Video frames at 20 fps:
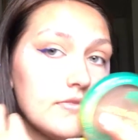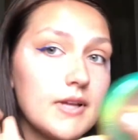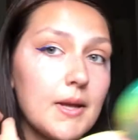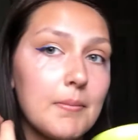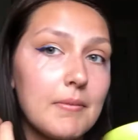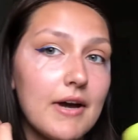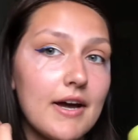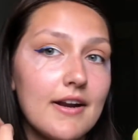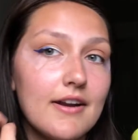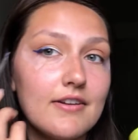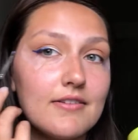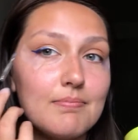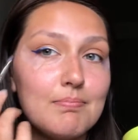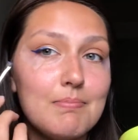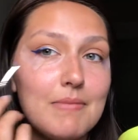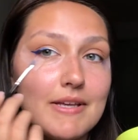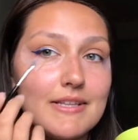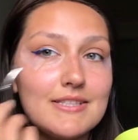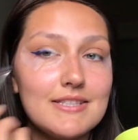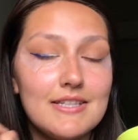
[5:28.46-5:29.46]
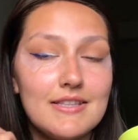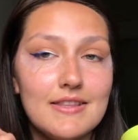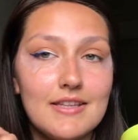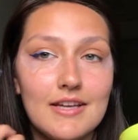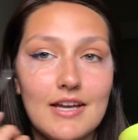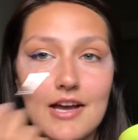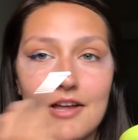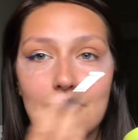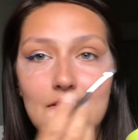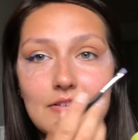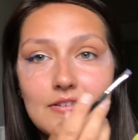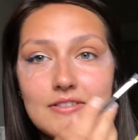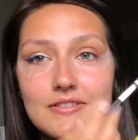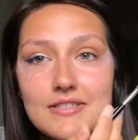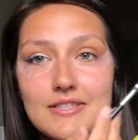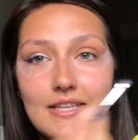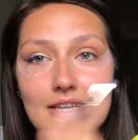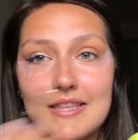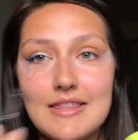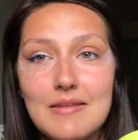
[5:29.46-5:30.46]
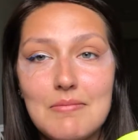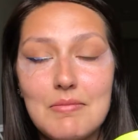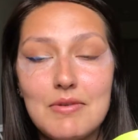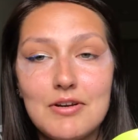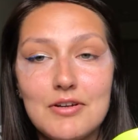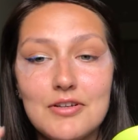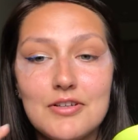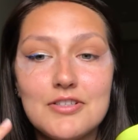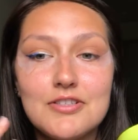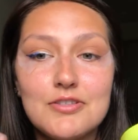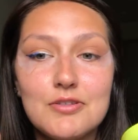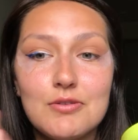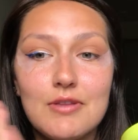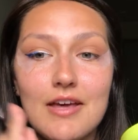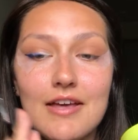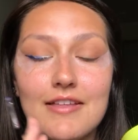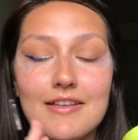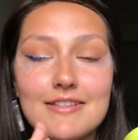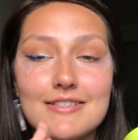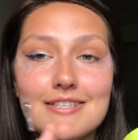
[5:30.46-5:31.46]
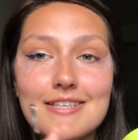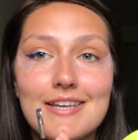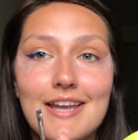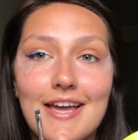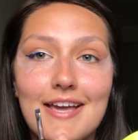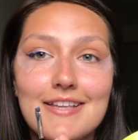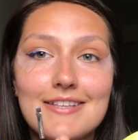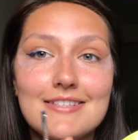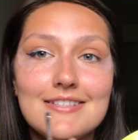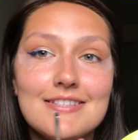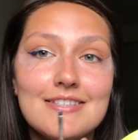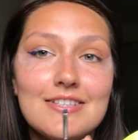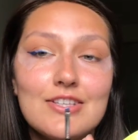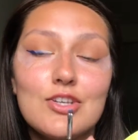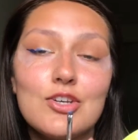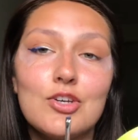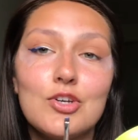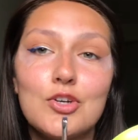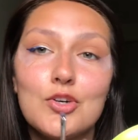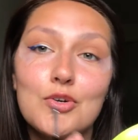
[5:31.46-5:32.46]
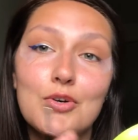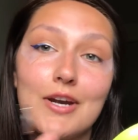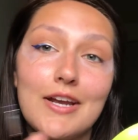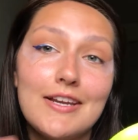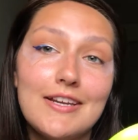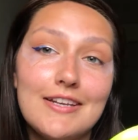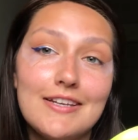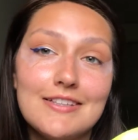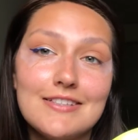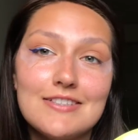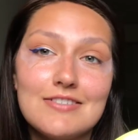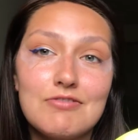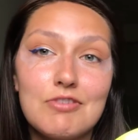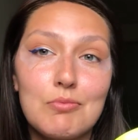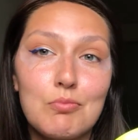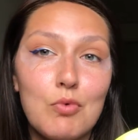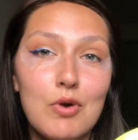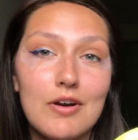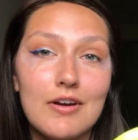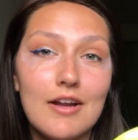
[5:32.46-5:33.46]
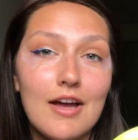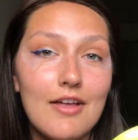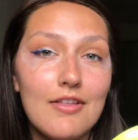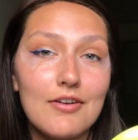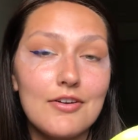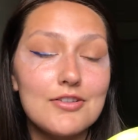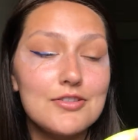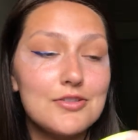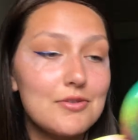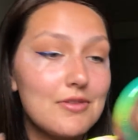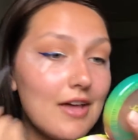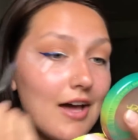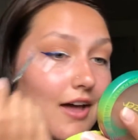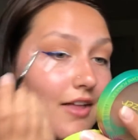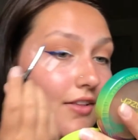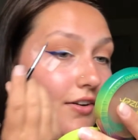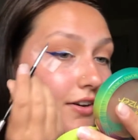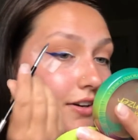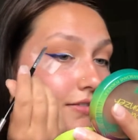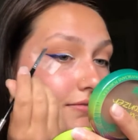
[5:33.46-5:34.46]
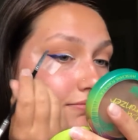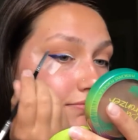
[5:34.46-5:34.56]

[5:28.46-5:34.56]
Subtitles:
I'm kind of mixing the colors in the middle so that it's a nice gradient from one color to the other.